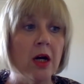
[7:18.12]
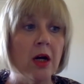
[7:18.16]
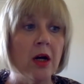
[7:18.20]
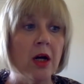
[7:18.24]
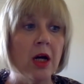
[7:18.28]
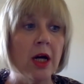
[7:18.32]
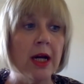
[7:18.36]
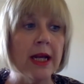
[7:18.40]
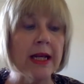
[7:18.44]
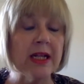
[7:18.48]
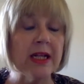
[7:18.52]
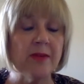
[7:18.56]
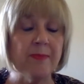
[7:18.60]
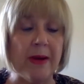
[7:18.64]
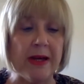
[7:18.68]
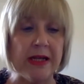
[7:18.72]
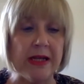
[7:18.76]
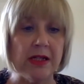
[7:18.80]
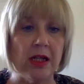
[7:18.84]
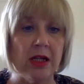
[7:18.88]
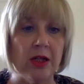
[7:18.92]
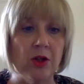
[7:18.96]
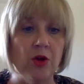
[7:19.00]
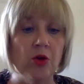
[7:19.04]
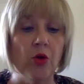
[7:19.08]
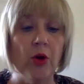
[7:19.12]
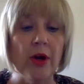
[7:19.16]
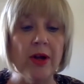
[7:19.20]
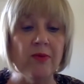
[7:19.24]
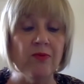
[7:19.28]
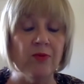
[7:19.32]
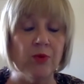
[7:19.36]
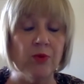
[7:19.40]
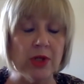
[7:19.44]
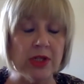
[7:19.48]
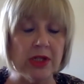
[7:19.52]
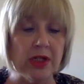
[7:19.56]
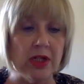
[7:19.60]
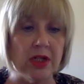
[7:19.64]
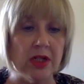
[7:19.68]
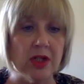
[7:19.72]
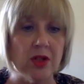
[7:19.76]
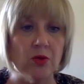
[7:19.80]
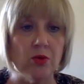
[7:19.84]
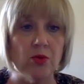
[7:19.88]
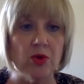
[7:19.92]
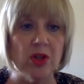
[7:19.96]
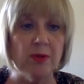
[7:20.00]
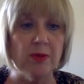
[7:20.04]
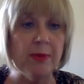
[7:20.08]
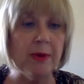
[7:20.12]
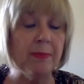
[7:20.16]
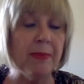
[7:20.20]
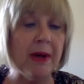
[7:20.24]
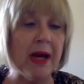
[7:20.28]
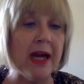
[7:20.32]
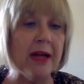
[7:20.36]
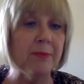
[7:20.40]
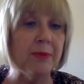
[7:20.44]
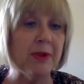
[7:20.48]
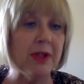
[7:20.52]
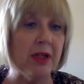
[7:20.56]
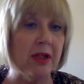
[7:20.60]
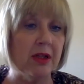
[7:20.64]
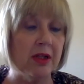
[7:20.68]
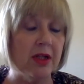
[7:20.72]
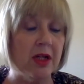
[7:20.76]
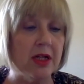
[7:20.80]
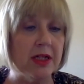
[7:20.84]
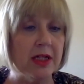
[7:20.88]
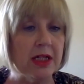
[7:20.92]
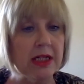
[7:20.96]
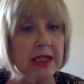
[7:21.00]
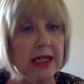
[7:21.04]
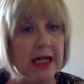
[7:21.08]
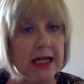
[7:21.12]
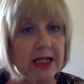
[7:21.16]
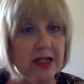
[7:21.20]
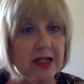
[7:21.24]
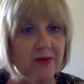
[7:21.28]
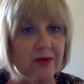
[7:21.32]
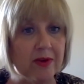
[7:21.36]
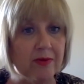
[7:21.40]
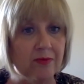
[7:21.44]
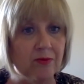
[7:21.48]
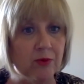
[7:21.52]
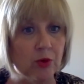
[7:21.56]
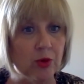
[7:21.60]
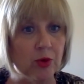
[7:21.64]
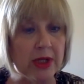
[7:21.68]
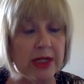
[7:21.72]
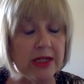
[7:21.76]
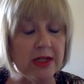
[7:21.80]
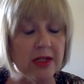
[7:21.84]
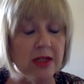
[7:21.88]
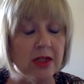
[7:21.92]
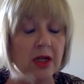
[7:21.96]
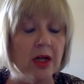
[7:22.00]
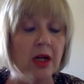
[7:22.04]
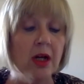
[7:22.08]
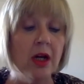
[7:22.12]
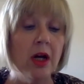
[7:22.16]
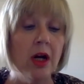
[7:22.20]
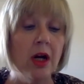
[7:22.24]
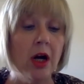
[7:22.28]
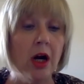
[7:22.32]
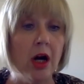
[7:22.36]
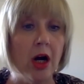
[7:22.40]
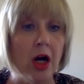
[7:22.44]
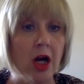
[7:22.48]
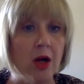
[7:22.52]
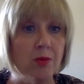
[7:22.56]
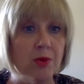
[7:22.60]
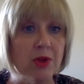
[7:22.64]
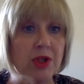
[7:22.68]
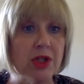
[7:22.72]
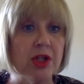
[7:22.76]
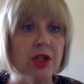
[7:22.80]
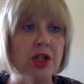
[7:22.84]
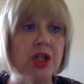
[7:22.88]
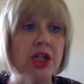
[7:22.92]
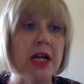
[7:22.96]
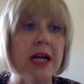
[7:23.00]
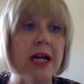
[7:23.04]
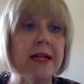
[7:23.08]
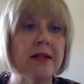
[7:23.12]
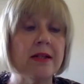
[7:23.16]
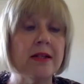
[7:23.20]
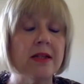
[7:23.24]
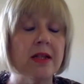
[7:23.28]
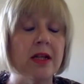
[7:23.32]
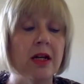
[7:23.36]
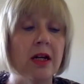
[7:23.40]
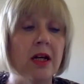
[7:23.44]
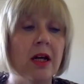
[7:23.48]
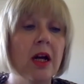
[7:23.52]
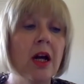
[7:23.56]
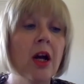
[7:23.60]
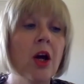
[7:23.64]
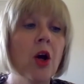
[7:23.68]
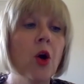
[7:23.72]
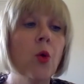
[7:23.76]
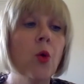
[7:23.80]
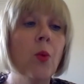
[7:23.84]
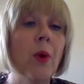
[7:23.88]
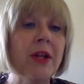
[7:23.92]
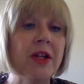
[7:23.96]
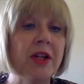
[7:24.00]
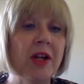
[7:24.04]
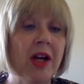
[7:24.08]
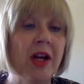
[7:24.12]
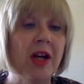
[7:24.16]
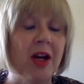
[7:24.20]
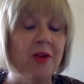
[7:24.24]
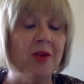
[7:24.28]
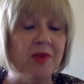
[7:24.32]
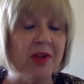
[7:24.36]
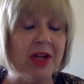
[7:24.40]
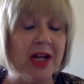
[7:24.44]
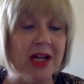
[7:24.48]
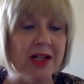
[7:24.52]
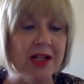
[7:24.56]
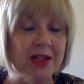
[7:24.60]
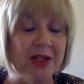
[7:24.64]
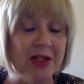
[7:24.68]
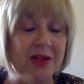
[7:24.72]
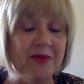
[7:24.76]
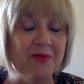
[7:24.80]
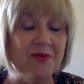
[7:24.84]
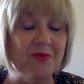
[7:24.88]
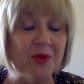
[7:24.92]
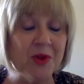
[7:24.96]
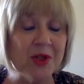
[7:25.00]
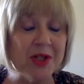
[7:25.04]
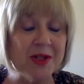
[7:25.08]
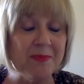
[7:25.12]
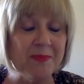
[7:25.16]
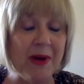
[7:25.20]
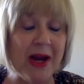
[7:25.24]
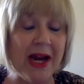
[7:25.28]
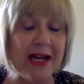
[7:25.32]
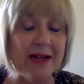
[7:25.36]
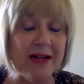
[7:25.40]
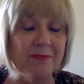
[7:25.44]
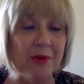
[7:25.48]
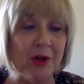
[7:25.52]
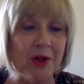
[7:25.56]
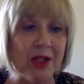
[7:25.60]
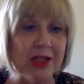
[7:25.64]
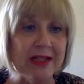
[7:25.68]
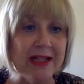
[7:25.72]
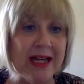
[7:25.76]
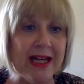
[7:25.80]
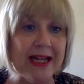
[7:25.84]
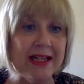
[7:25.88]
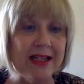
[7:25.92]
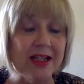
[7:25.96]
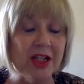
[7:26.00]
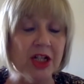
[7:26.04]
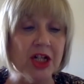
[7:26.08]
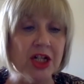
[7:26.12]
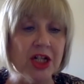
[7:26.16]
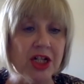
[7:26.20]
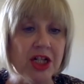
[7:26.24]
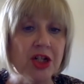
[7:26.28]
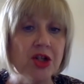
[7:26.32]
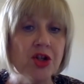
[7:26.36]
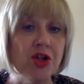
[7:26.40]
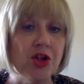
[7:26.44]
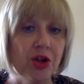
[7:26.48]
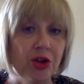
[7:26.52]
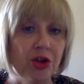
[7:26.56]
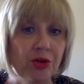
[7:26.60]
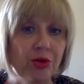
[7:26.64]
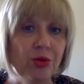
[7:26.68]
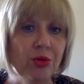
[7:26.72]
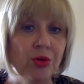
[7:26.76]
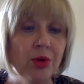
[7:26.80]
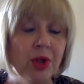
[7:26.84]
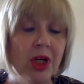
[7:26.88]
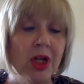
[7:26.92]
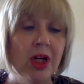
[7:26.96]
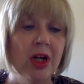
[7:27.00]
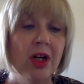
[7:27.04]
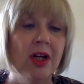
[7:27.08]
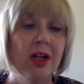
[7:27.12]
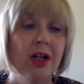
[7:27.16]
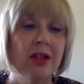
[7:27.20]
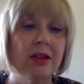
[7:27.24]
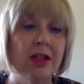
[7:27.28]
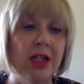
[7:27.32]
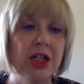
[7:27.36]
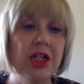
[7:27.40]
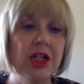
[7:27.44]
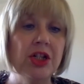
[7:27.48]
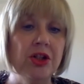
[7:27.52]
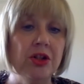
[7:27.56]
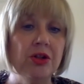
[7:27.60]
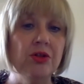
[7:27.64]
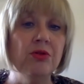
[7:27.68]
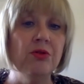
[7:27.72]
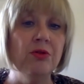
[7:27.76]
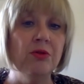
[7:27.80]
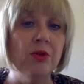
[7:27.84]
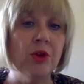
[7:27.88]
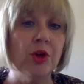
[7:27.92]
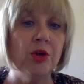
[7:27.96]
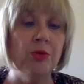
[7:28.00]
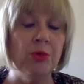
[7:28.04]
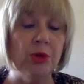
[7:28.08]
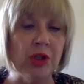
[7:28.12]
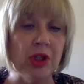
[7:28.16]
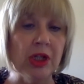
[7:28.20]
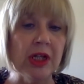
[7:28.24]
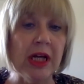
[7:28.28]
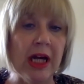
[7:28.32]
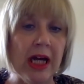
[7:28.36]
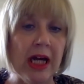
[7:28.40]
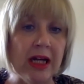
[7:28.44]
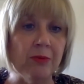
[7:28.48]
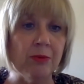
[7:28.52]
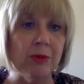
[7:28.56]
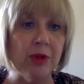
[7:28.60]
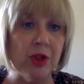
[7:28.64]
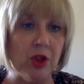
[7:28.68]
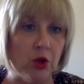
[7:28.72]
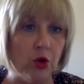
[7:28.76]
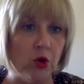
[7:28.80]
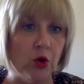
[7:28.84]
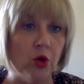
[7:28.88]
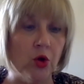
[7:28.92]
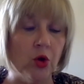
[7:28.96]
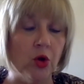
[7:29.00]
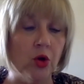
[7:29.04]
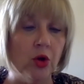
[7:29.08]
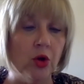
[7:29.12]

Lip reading: expecting your invoices to always be paid within 30 days of invoice, I would suggest that when you haven't had an invoice paid by day 32, that you communicate with your